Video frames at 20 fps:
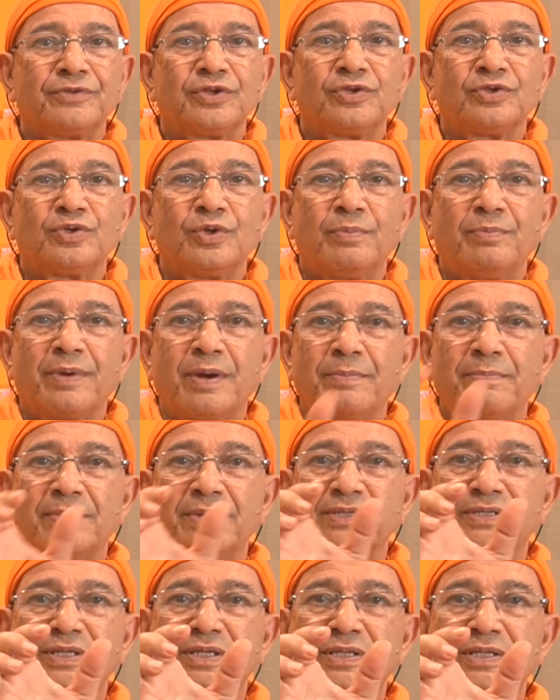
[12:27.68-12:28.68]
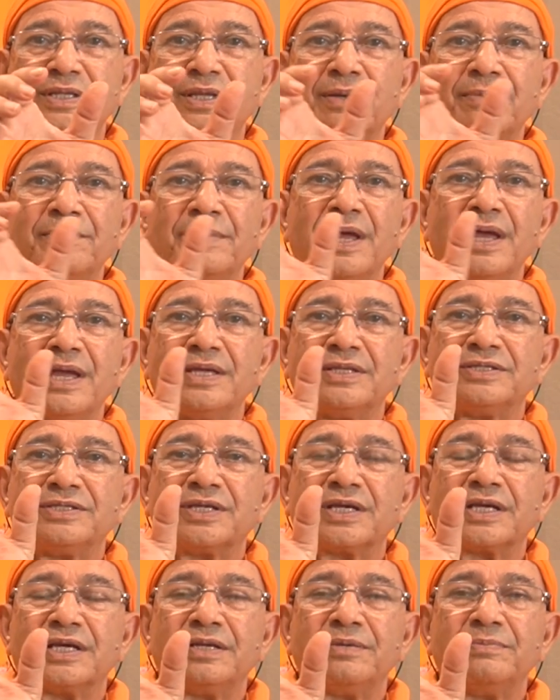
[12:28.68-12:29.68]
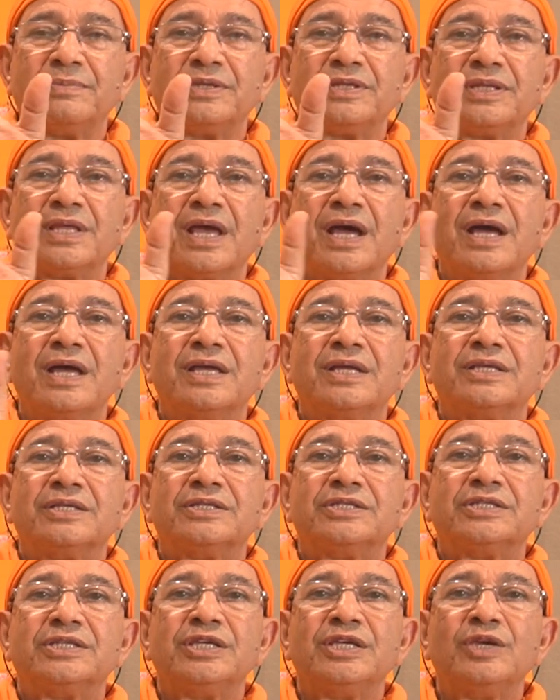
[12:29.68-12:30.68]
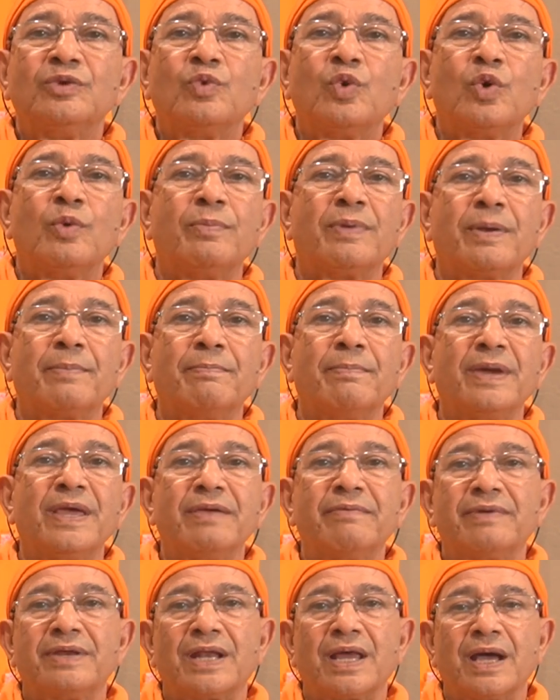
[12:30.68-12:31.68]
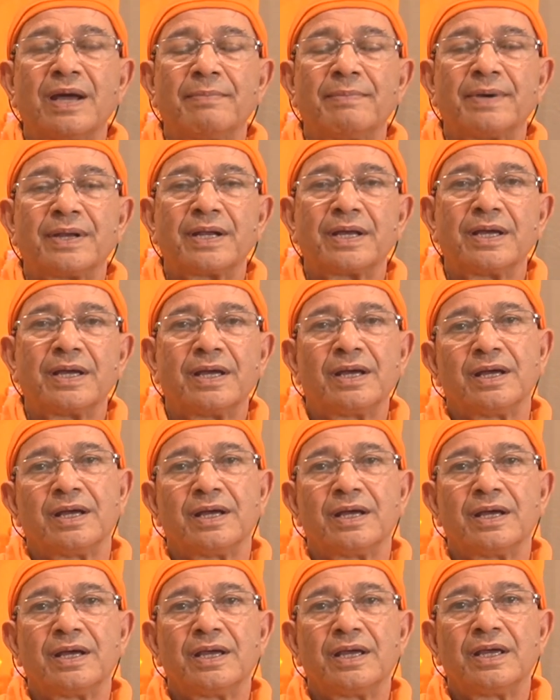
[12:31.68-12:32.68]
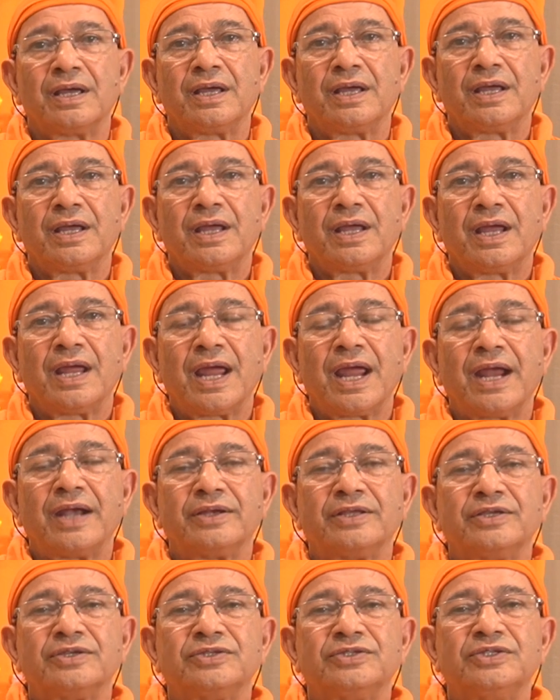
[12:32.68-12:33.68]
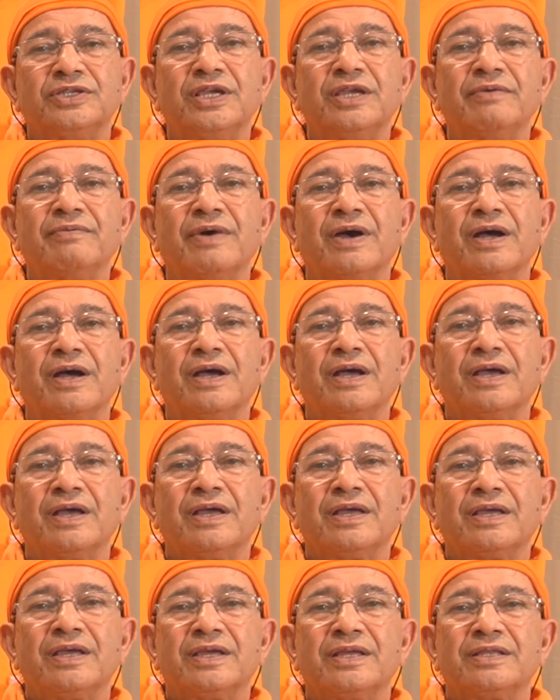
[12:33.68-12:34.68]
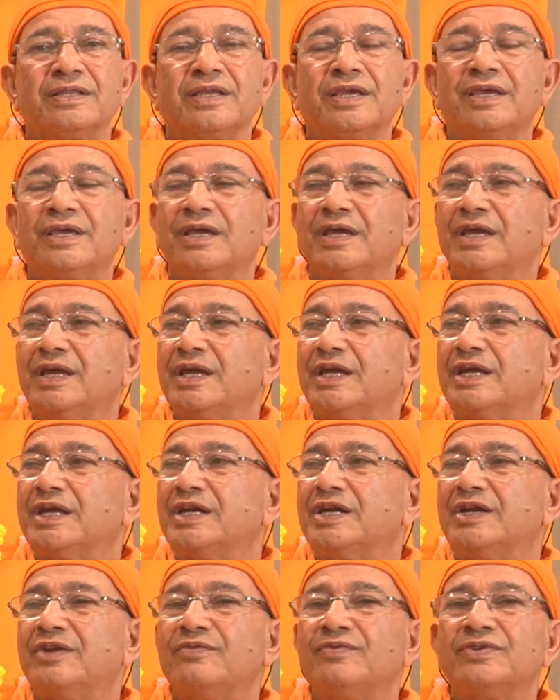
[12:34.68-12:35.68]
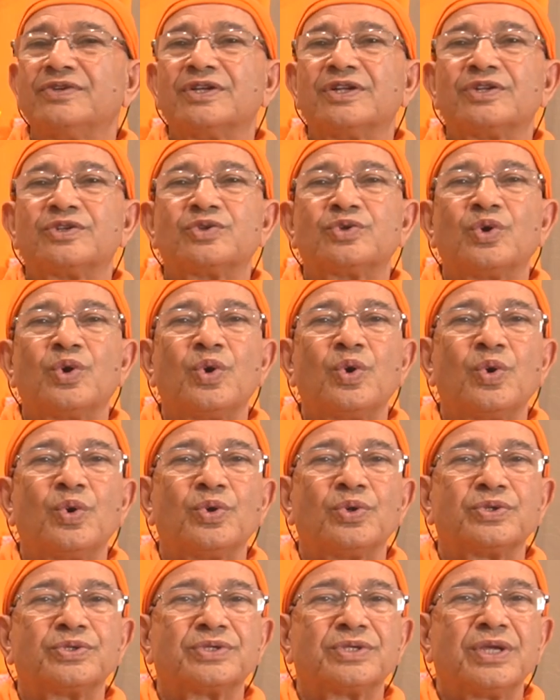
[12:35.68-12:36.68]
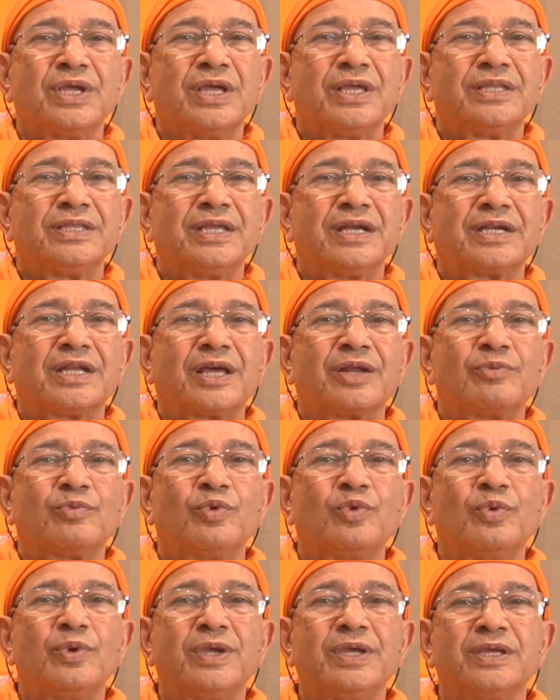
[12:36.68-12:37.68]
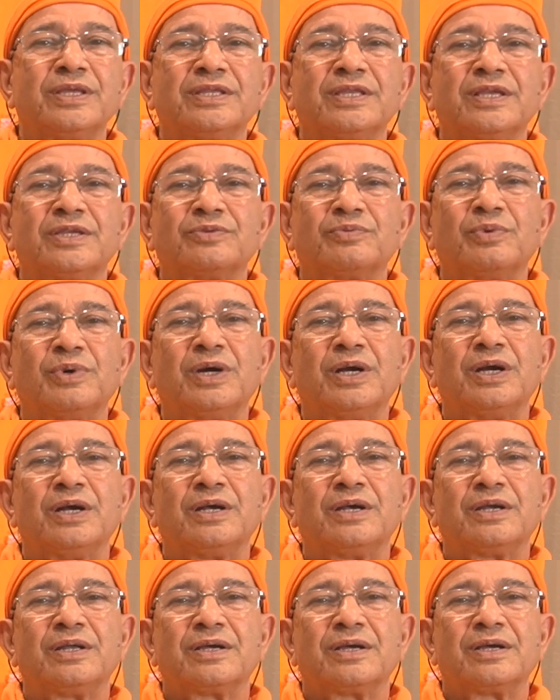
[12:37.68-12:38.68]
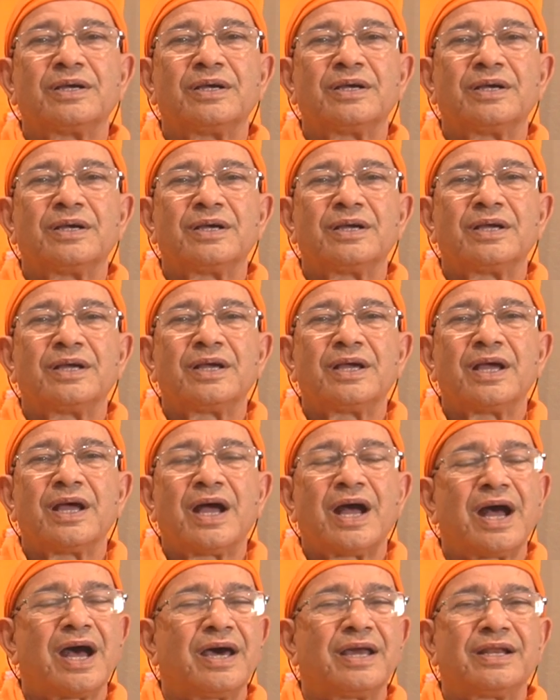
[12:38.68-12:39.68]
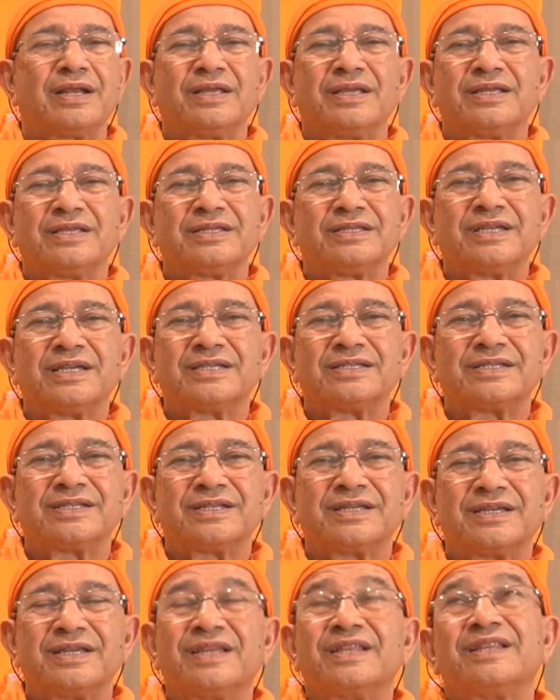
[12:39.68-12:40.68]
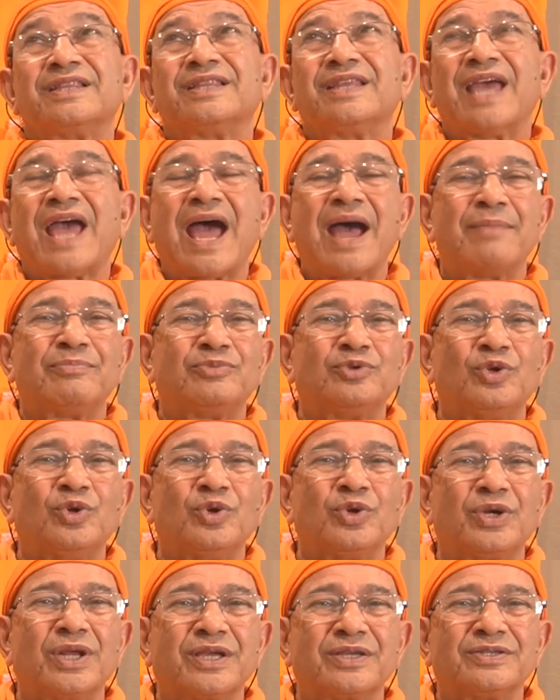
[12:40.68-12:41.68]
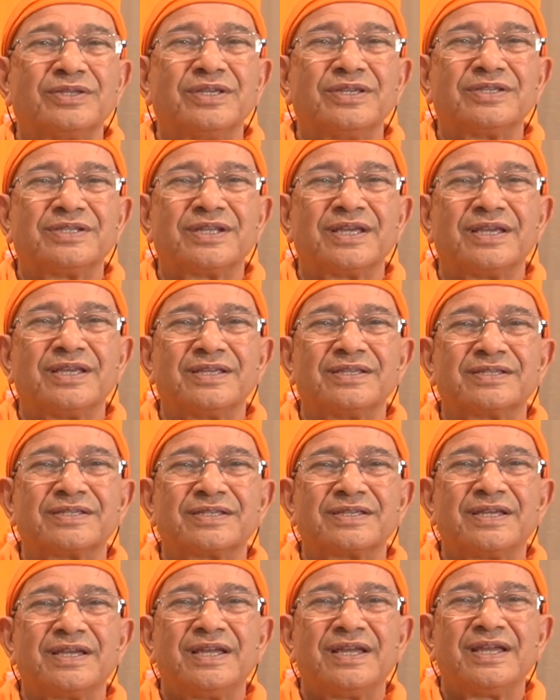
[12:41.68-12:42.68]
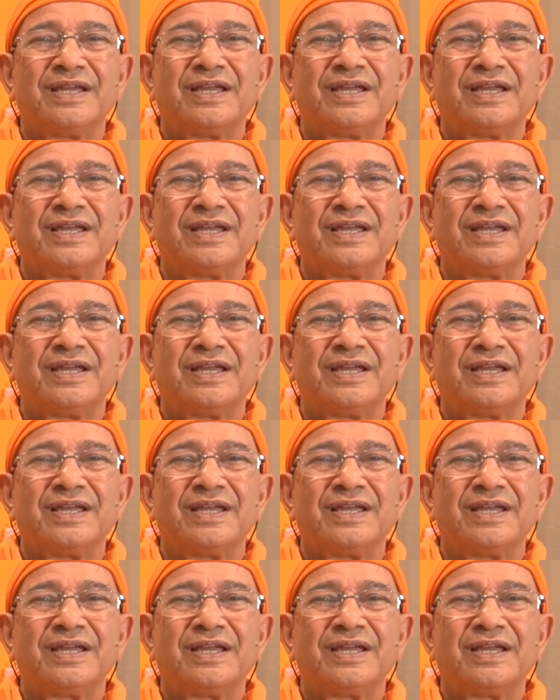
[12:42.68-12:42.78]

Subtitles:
So Brahma Satyam Jagan Mithya Jivo Brahmaiva Naparaha. And this Jiva, the individual souls that are moving in this world, are just the absolute existence,